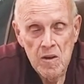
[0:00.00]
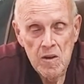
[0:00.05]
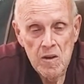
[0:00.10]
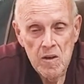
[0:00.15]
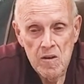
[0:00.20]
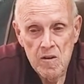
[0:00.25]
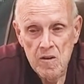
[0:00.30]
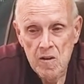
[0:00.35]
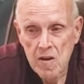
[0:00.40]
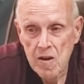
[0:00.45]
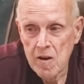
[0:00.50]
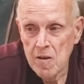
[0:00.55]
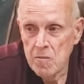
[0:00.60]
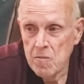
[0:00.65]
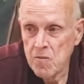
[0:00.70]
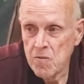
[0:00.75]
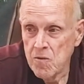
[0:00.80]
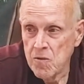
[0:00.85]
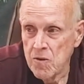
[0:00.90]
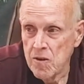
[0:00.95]
in
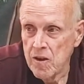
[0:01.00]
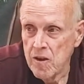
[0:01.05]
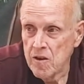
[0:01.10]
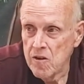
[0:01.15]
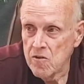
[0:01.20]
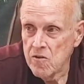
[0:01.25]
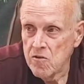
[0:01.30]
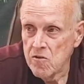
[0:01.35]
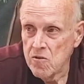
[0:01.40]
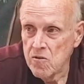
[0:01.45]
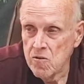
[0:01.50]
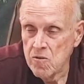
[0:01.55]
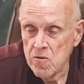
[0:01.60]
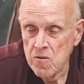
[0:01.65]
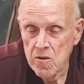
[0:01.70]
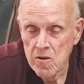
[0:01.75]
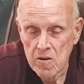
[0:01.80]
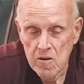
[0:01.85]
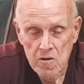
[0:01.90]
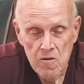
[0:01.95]
time for the
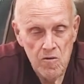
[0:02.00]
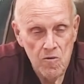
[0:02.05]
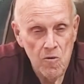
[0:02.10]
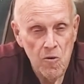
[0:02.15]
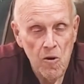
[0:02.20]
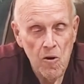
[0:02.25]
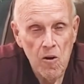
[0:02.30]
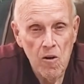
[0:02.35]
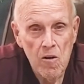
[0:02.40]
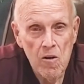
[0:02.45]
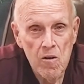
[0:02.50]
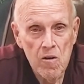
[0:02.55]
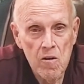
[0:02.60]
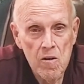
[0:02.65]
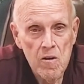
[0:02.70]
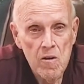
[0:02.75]
extra draw